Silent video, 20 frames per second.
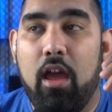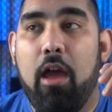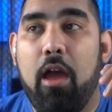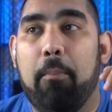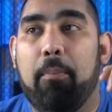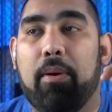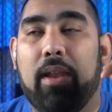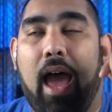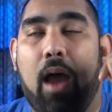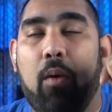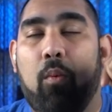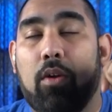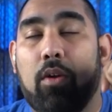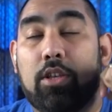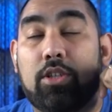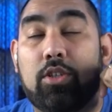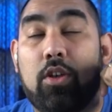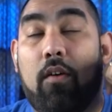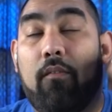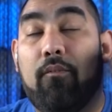But I want to
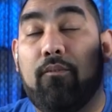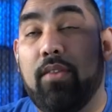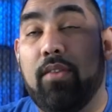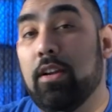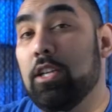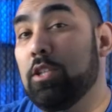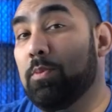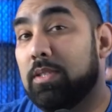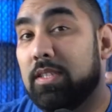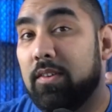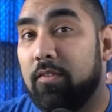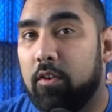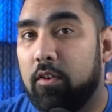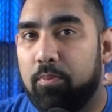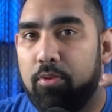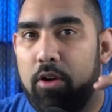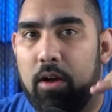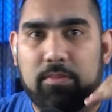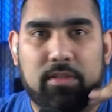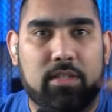solve very specific problems.